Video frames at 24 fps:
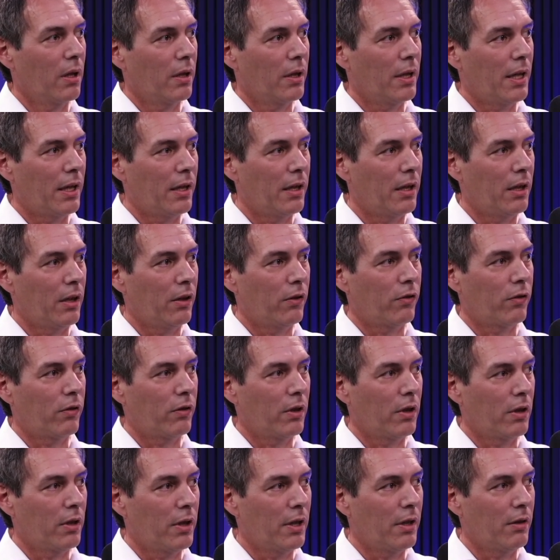that is
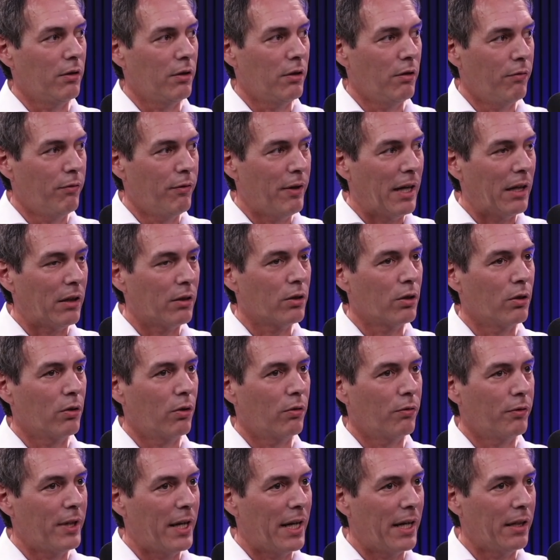the value
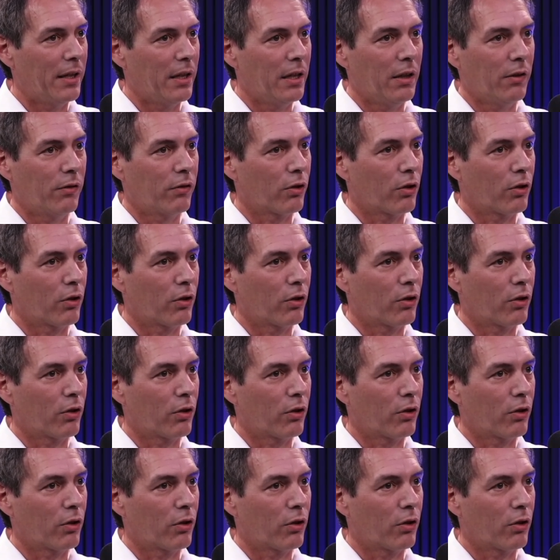of that is